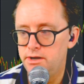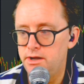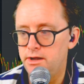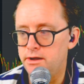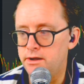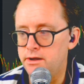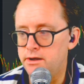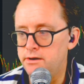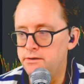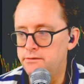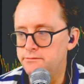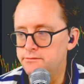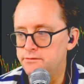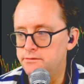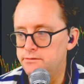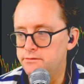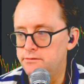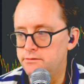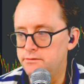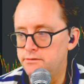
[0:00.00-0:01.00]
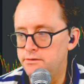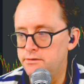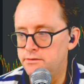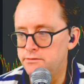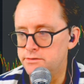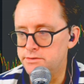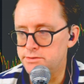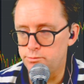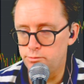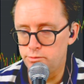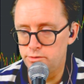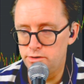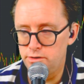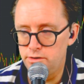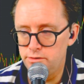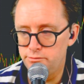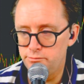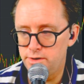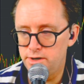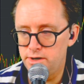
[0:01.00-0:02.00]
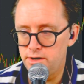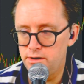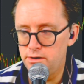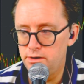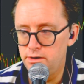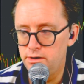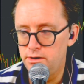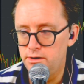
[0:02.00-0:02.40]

And in this world where